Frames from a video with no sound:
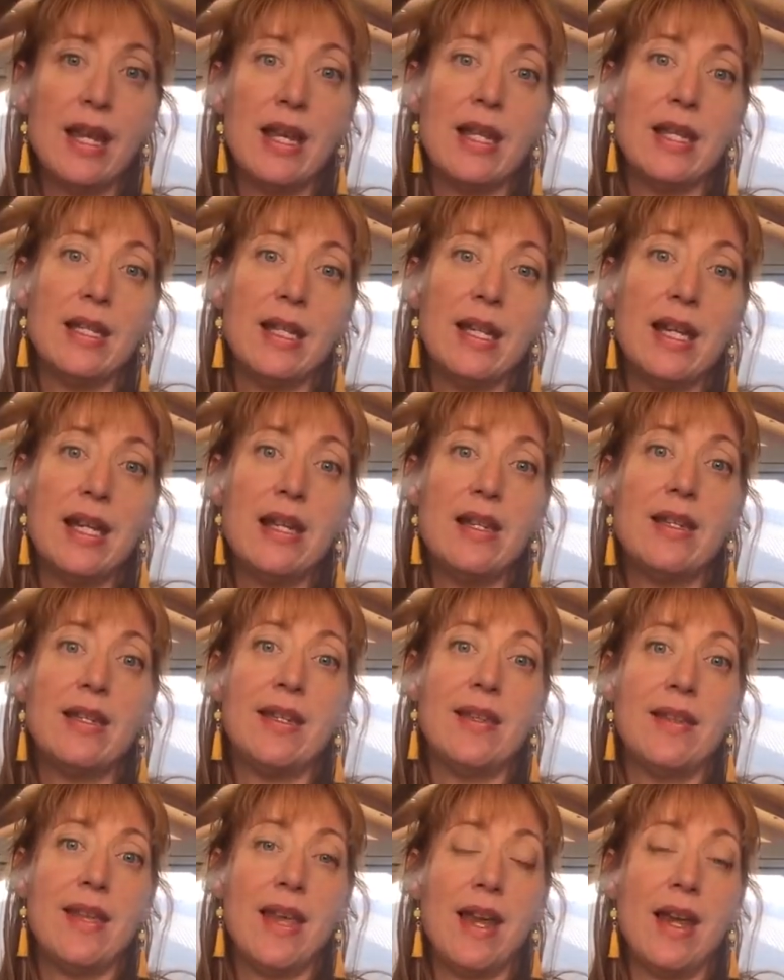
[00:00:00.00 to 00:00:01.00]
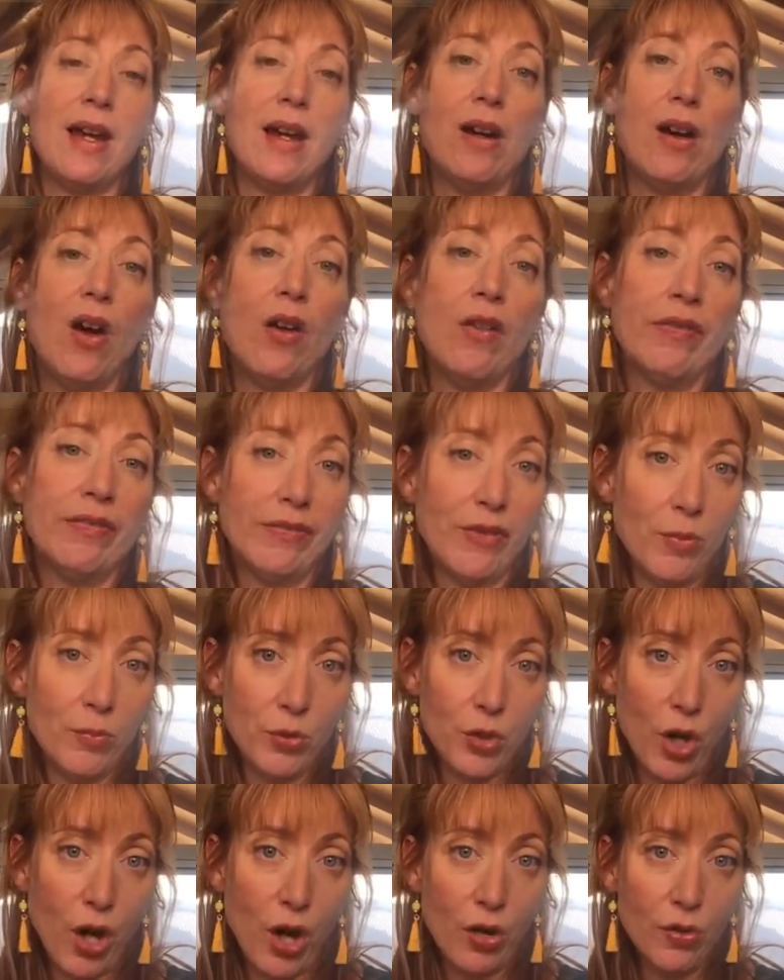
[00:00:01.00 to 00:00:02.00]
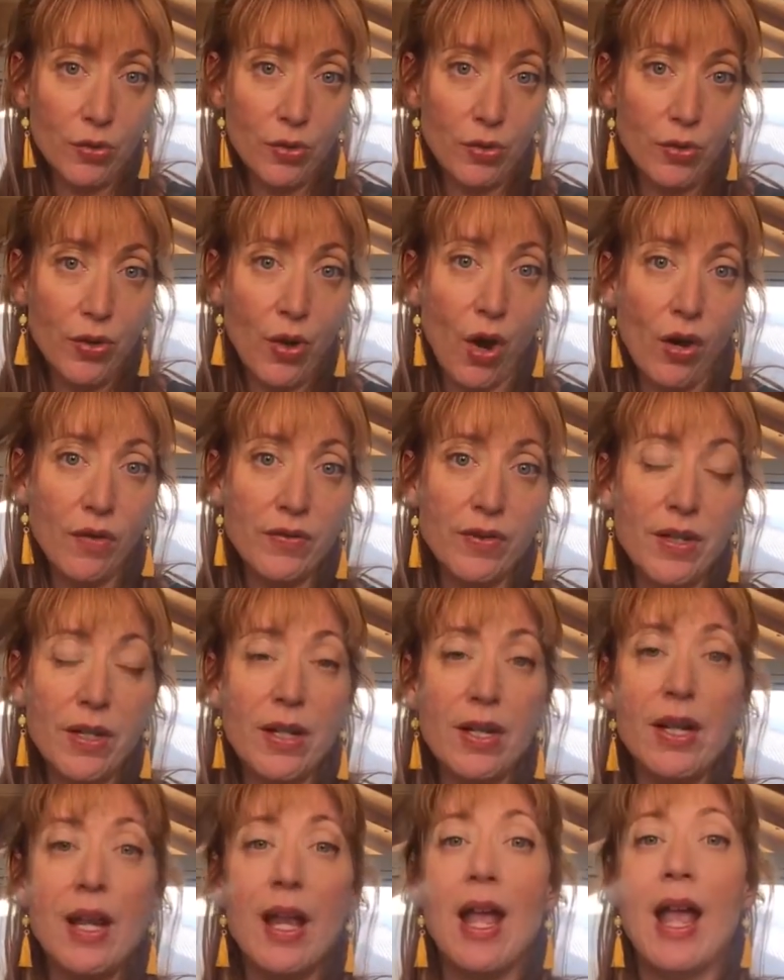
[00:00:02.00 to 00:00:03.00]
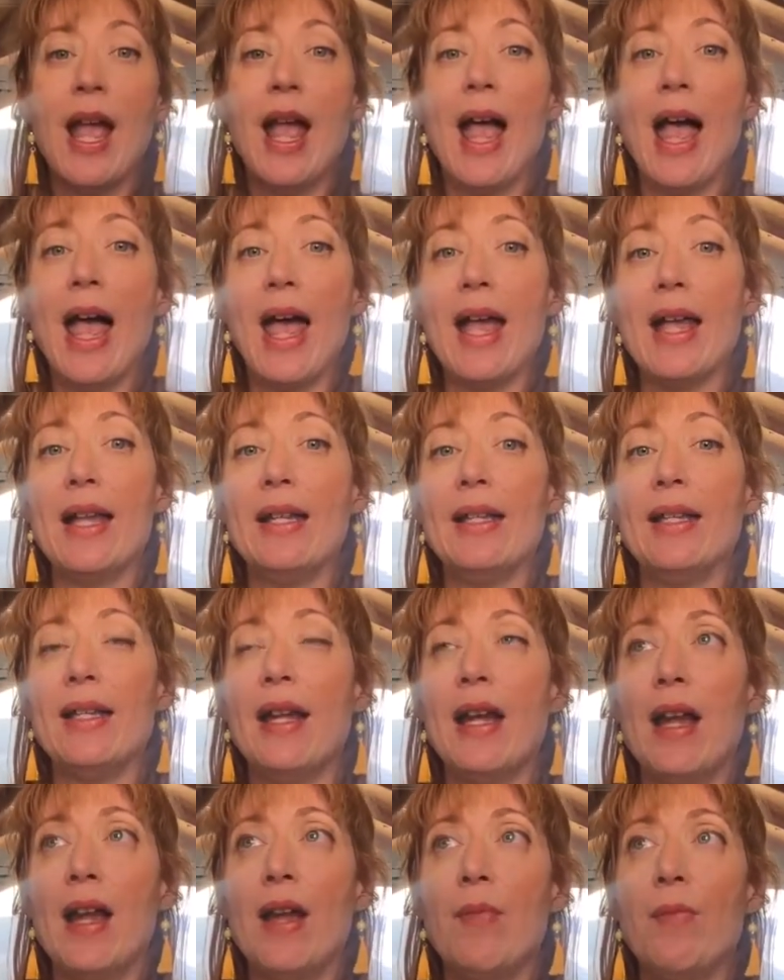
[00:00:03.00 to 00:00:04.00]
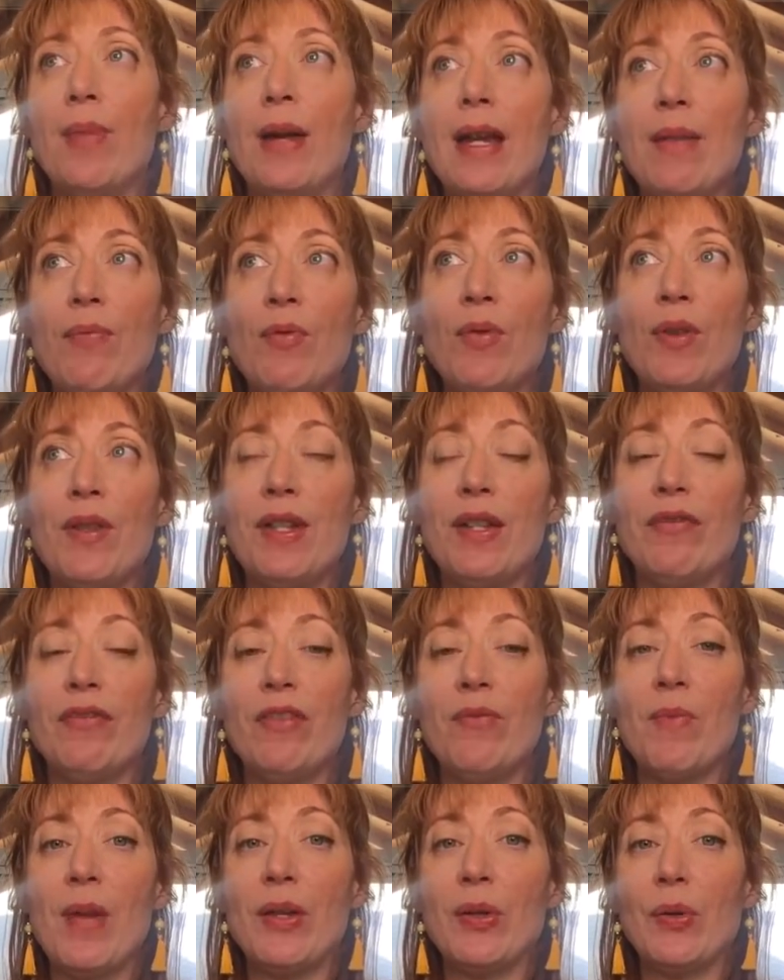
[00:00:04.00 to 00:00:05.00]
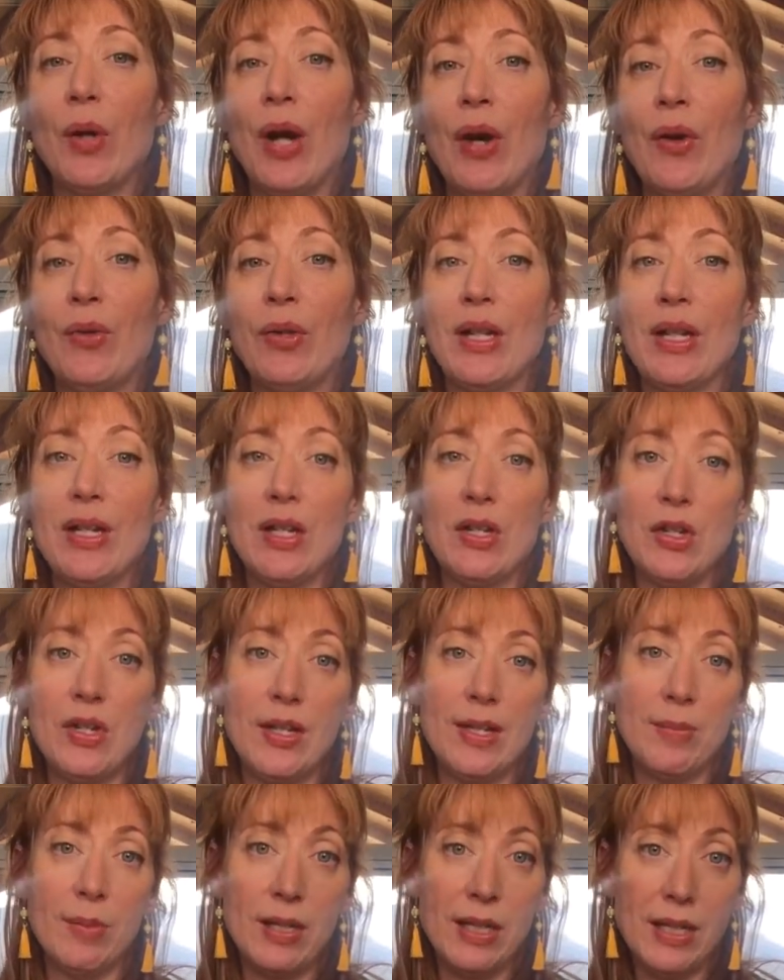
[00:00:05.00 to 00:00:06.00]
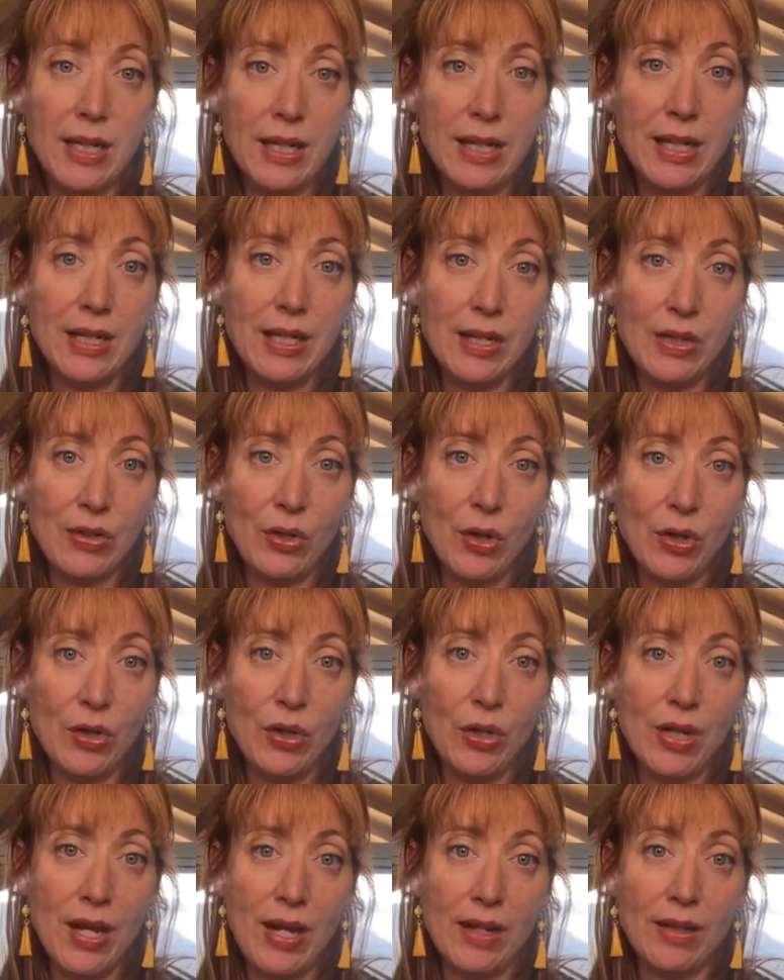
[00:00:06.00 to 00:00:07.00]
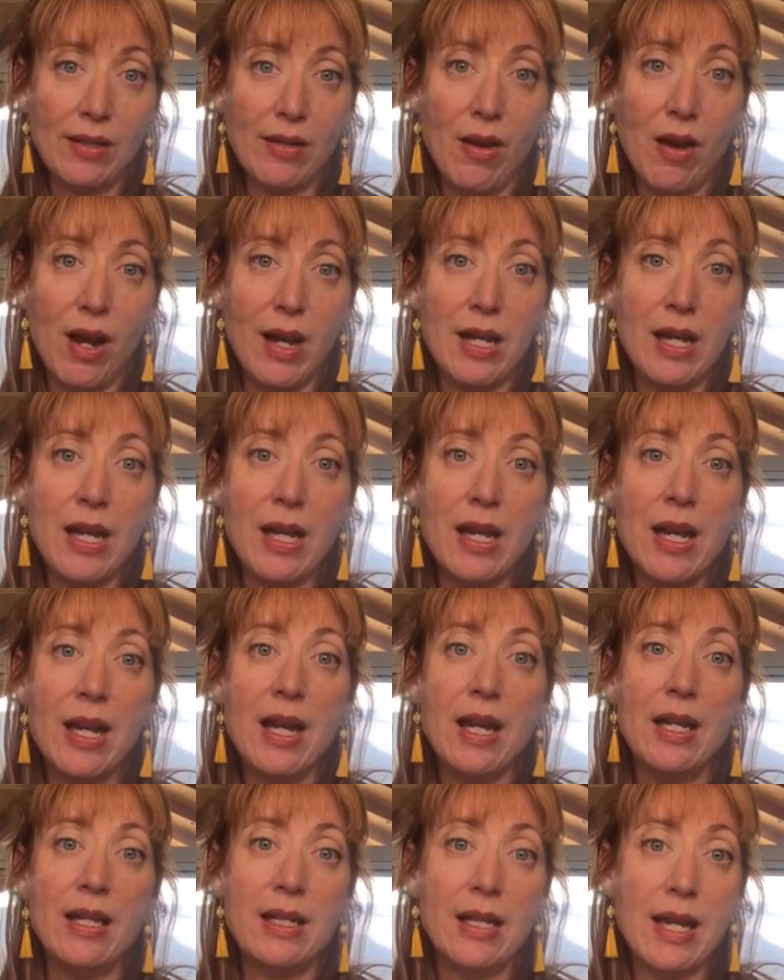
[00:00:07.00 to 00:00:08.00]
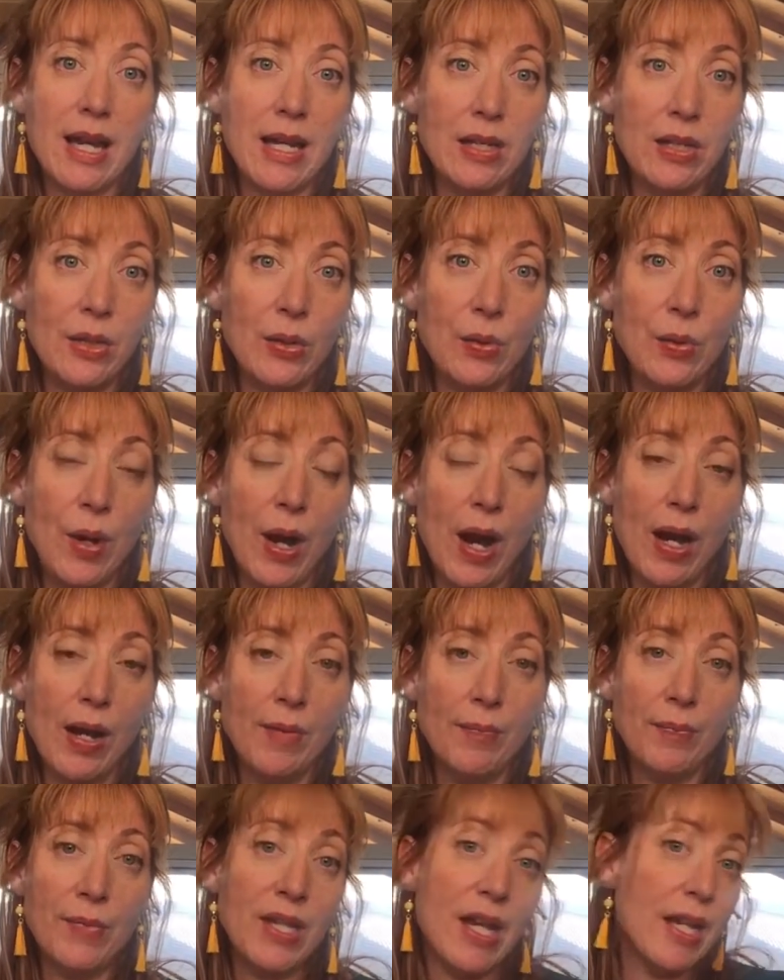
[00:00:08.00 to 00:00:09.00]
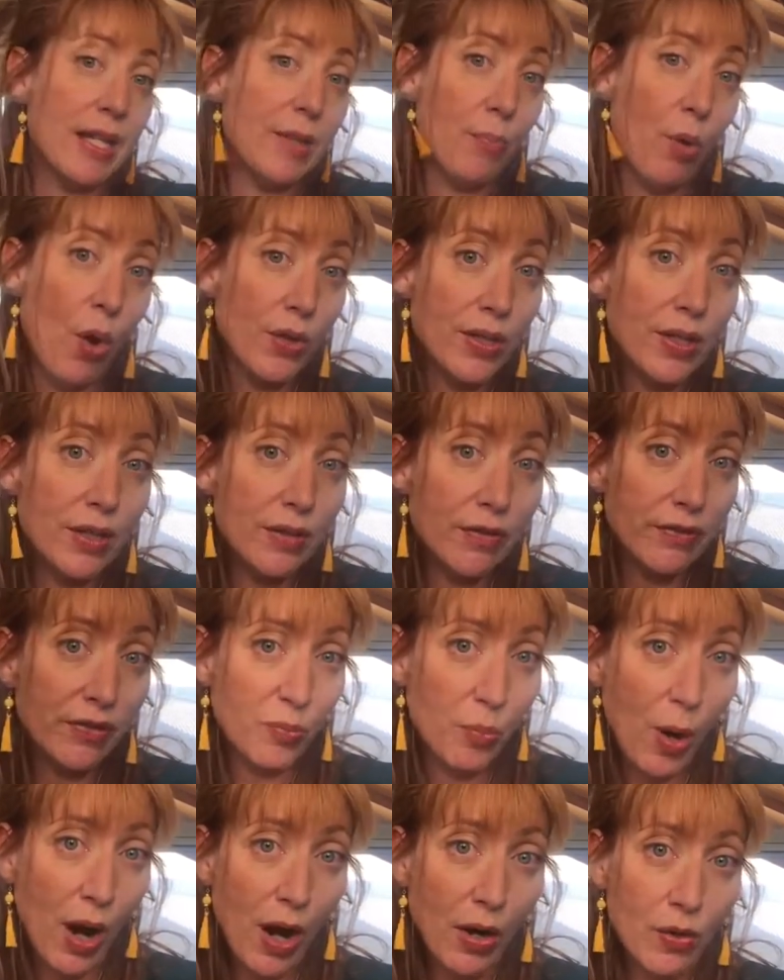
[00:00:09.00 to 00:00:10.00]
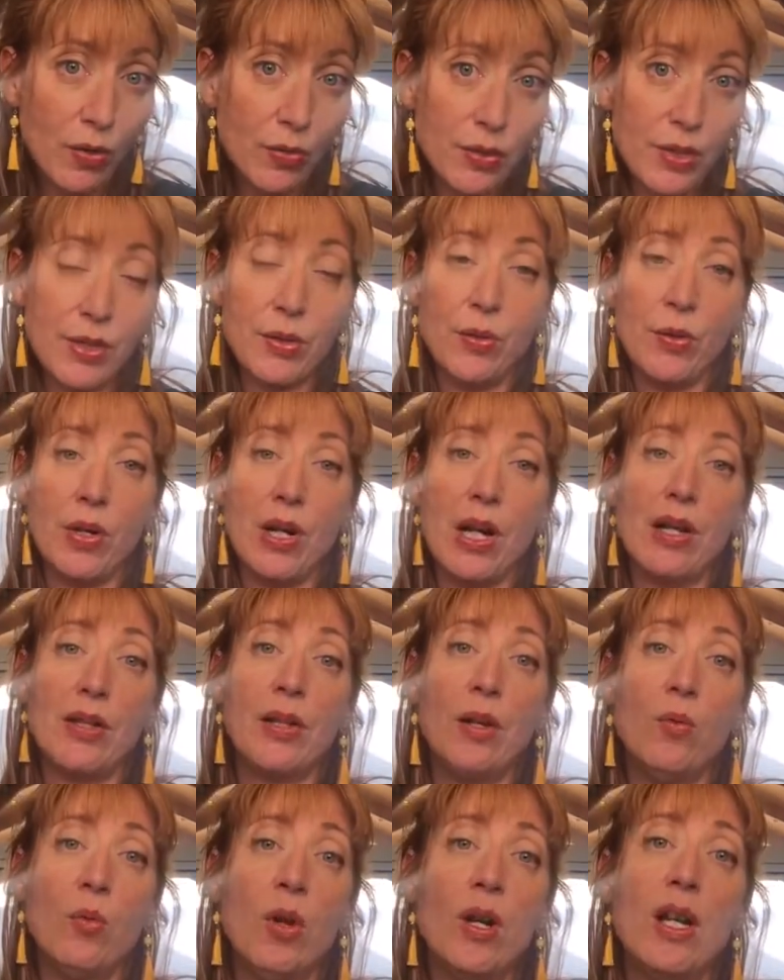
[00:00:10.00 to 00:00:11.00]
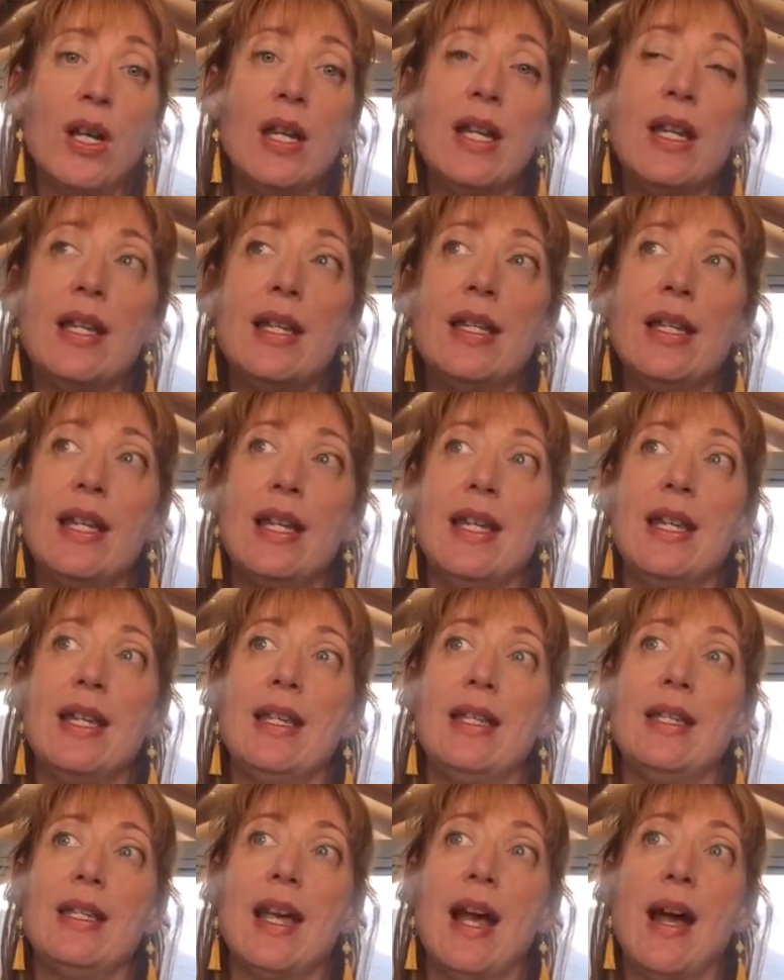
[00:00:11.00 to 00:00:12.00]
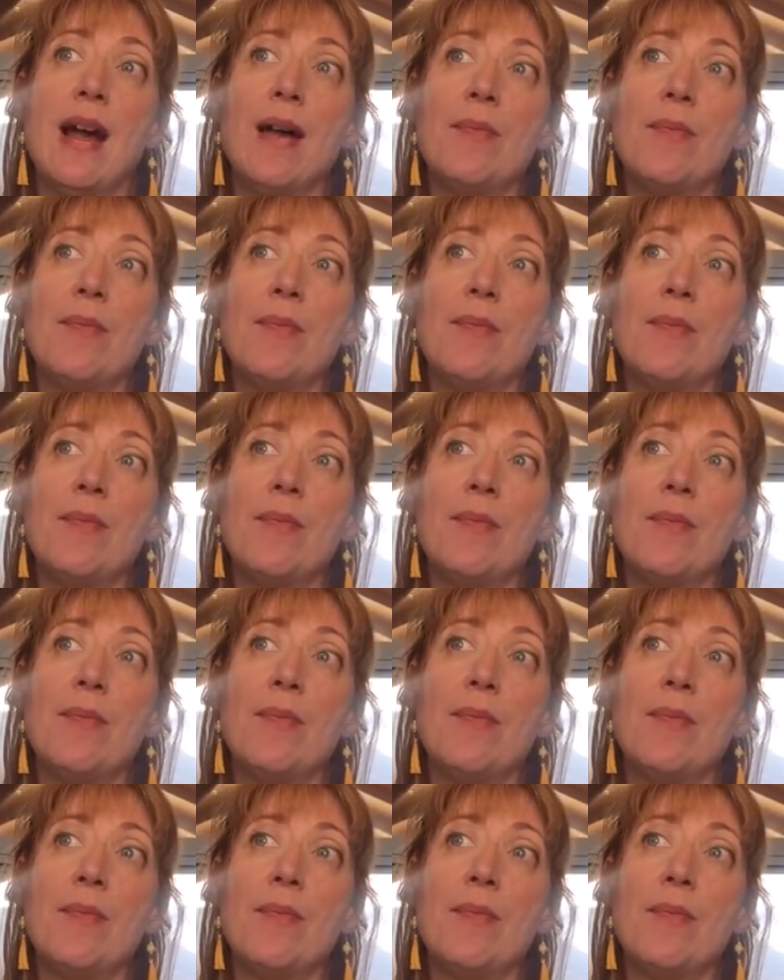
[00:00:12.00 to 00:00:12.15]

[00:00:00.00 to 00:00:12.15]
and it is there from childhood often. And people with different mental health conditions, particularly social anxiety, tend to test positive for pyrrole disorder. So what it is